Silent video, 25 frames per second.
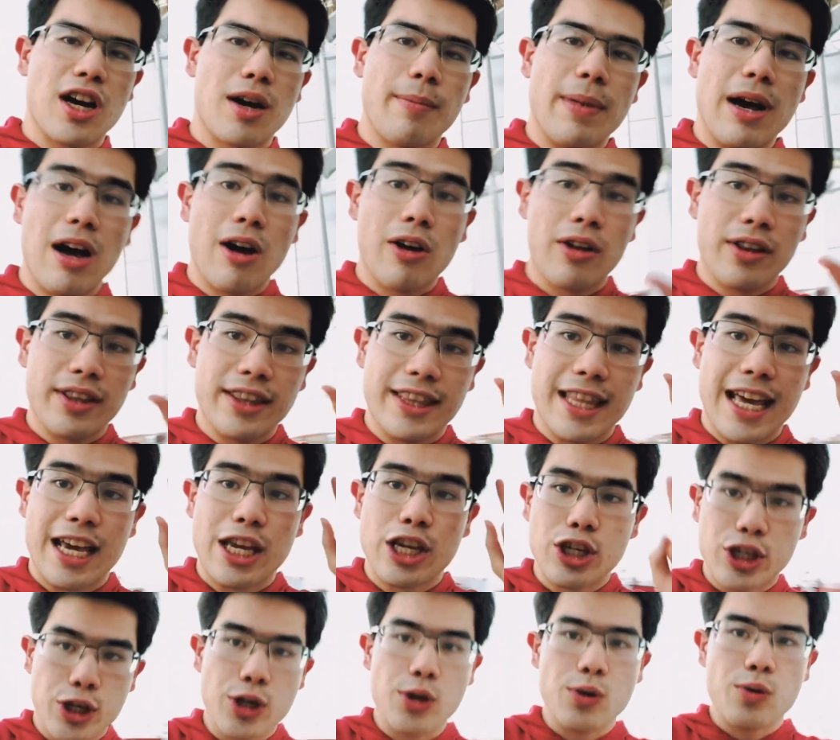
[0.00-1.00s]
about
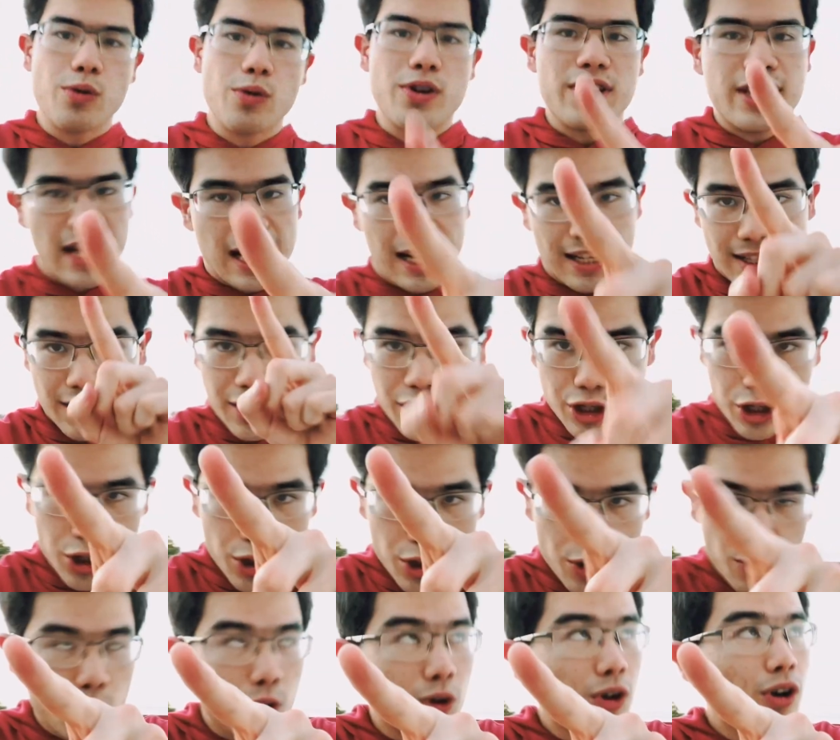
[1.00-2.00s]
that you, yes,
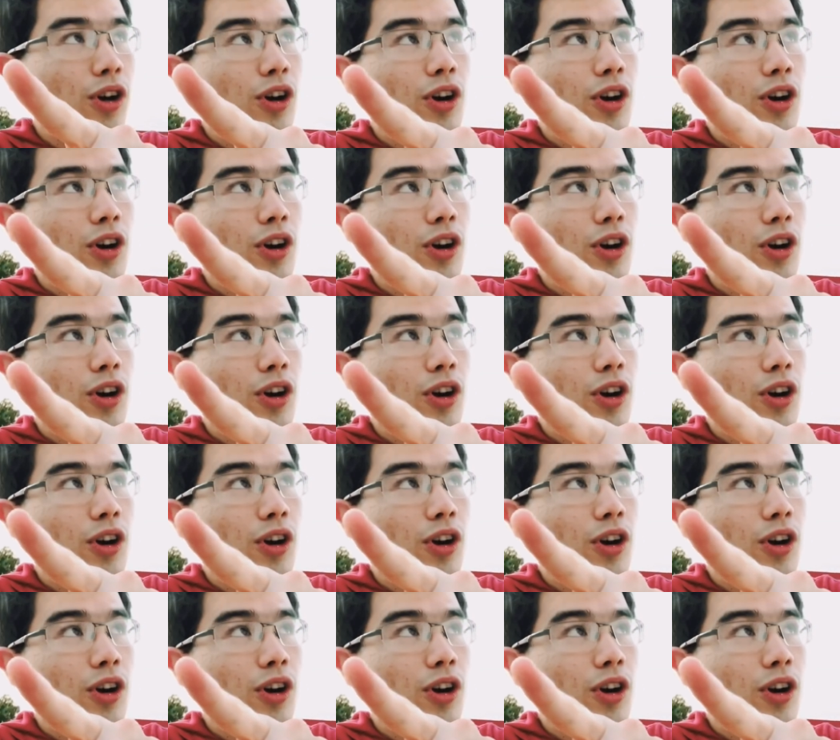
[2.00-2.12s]
you